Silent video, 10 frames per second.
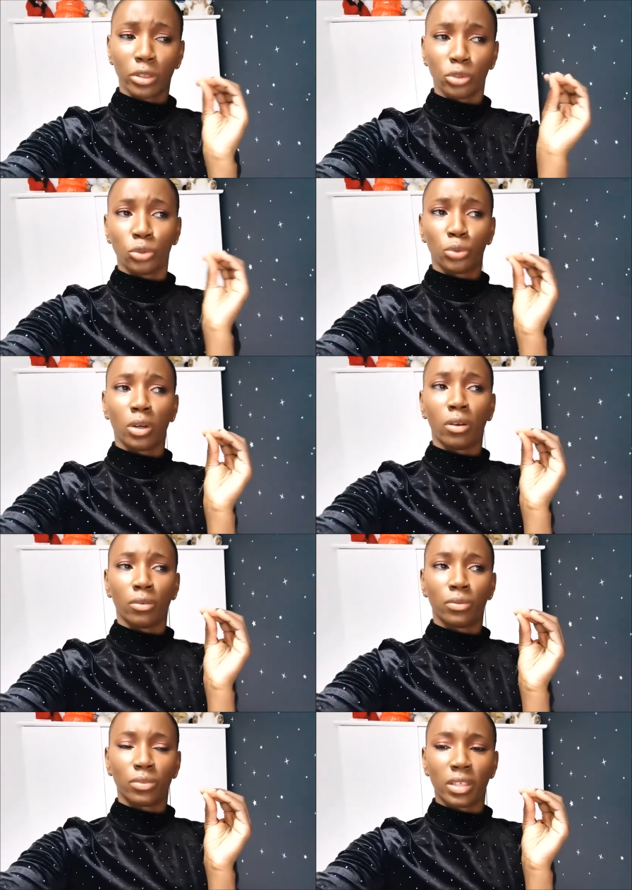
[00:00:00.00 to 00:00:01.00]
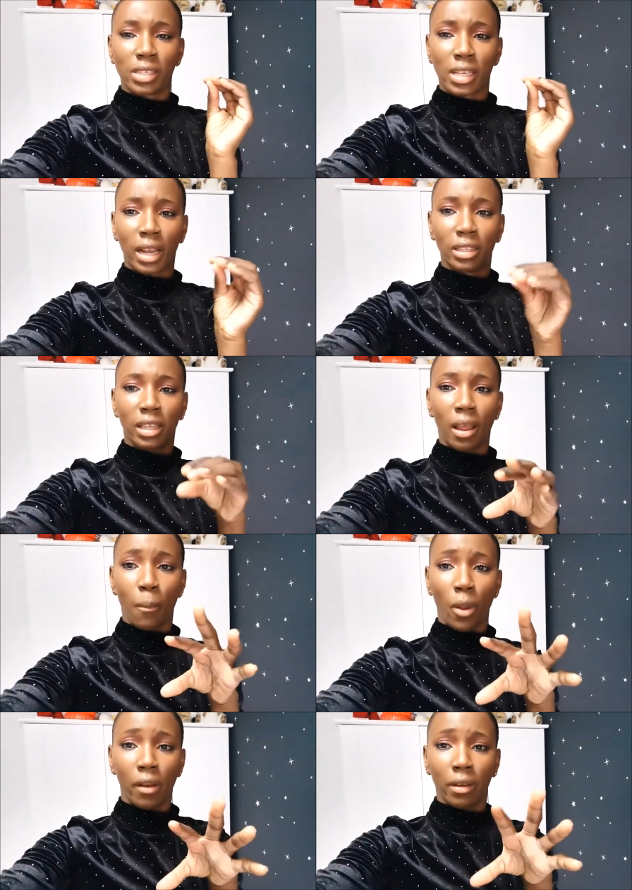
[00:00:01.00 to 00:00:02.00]
quite sure of the skirt that
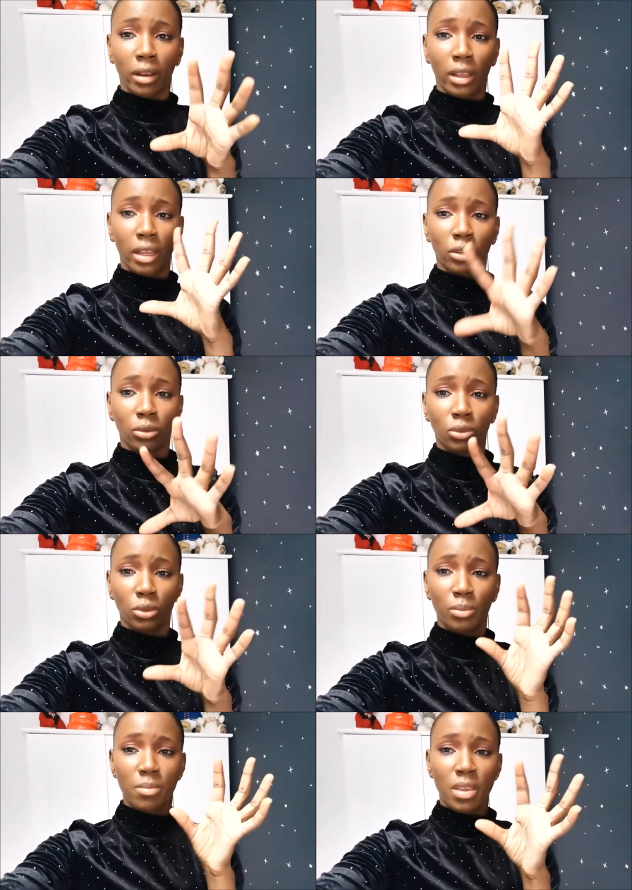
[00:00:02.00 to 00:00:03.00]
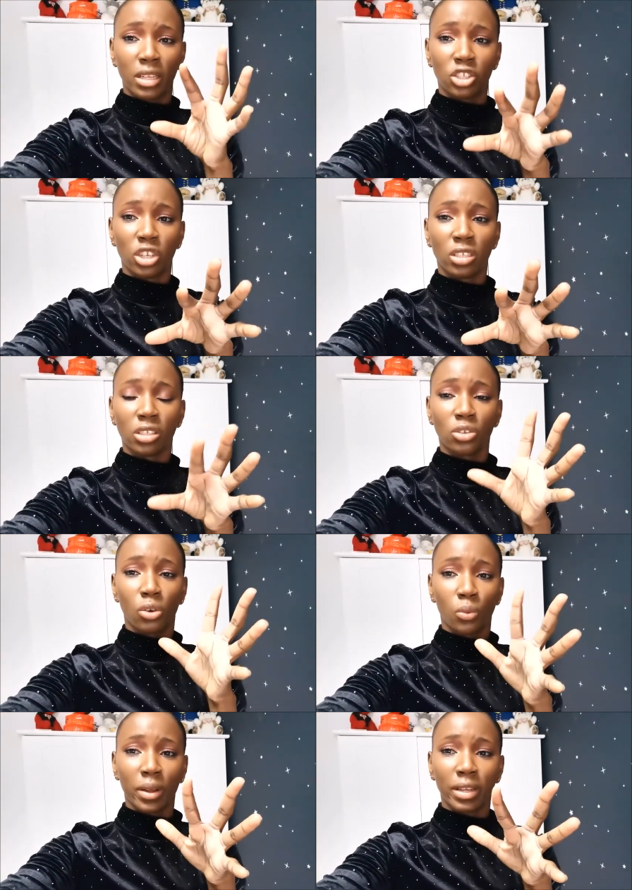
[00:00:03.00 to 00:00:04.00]
I'm wearing. I don't know, maybe I'll change it
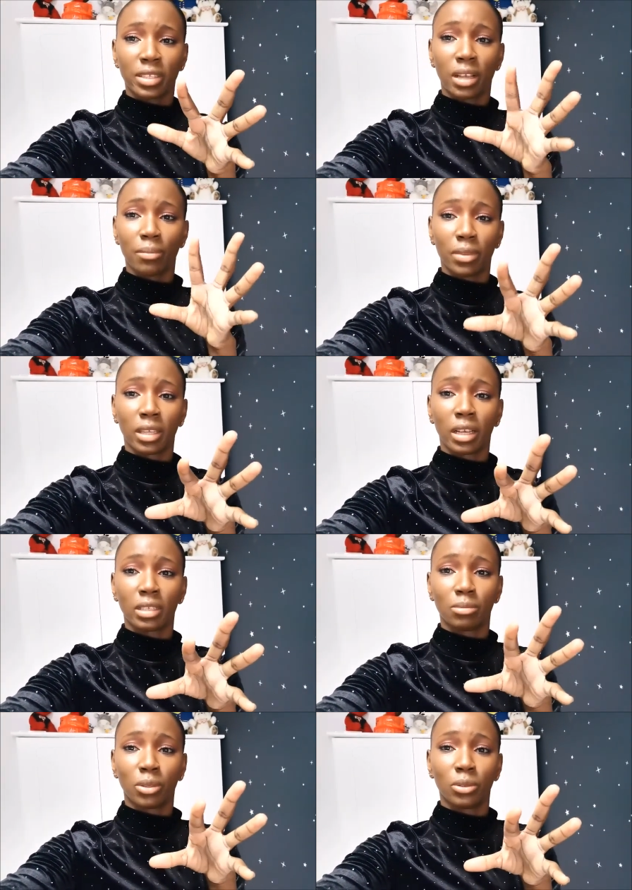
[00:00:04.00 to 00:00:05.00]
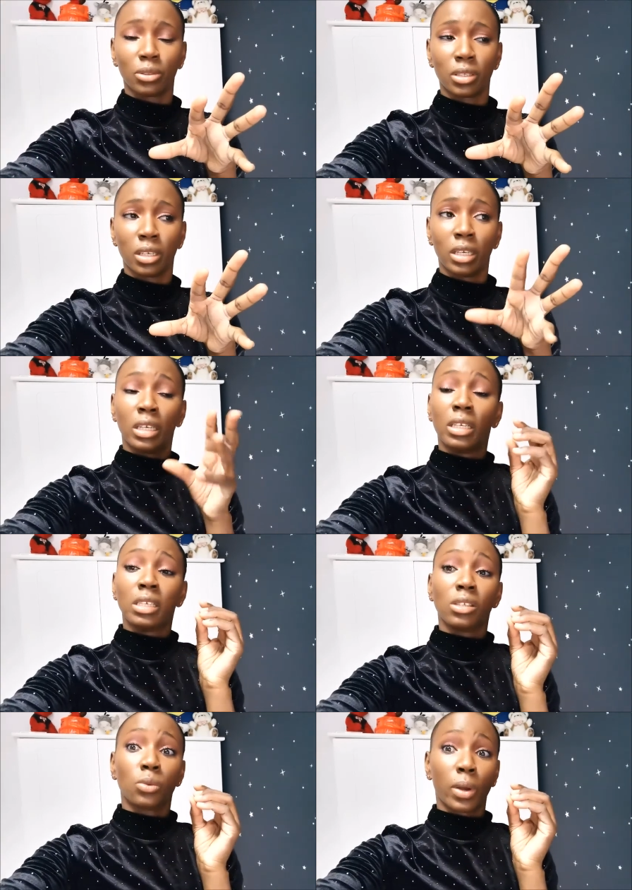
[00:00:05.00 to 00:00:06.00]
or wear something else because
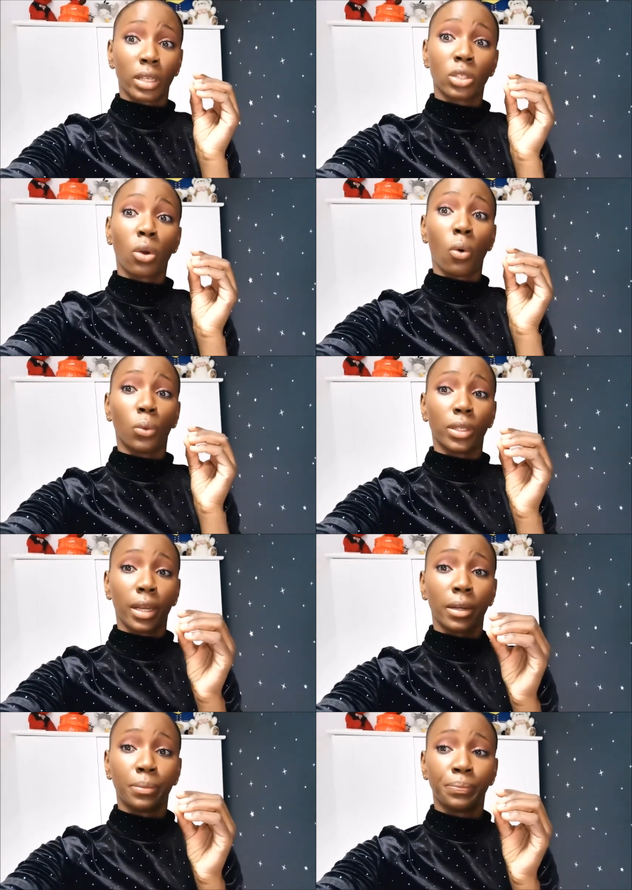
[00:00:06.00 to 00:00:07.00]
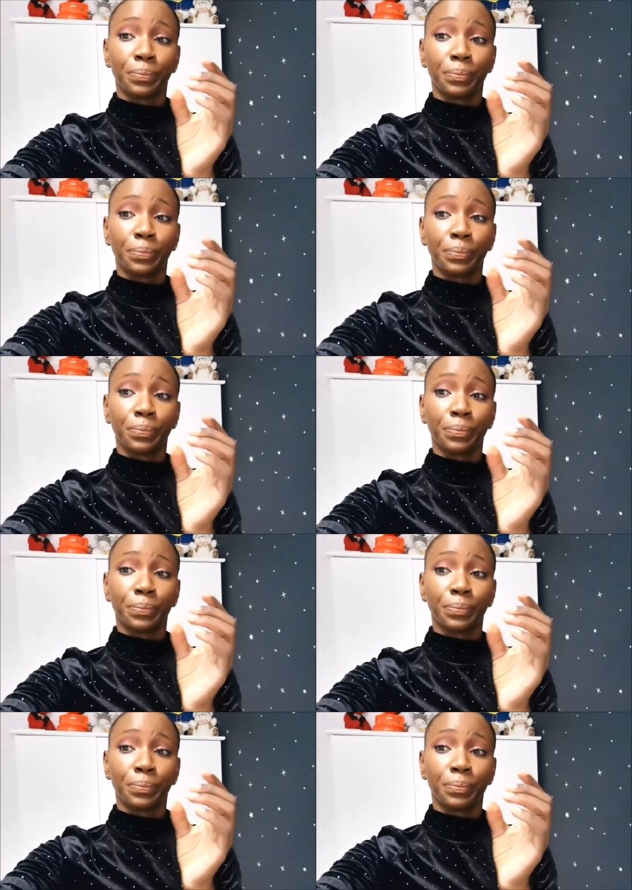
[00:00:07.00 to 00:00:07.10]
it's quite cold there. Yeah?